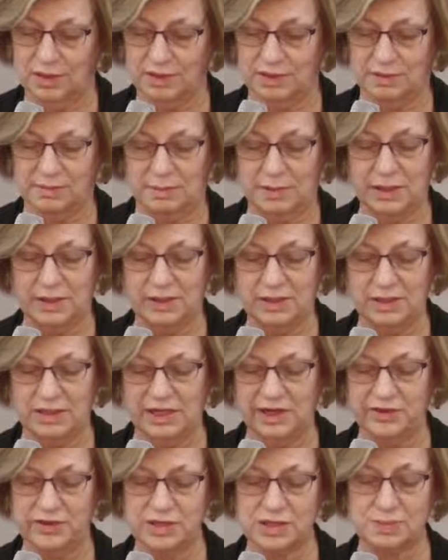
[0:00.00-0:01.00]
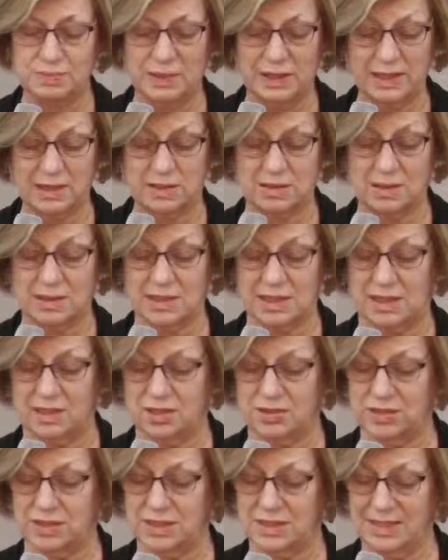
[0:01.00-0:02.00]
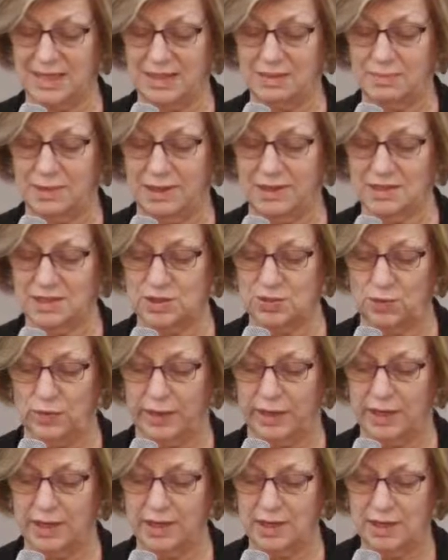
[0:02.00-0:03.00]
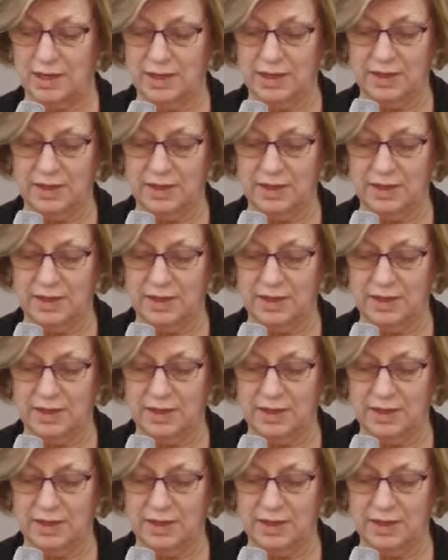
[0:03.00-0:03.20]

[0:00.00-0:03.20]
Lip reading: The nearest medical center is 10 miles away,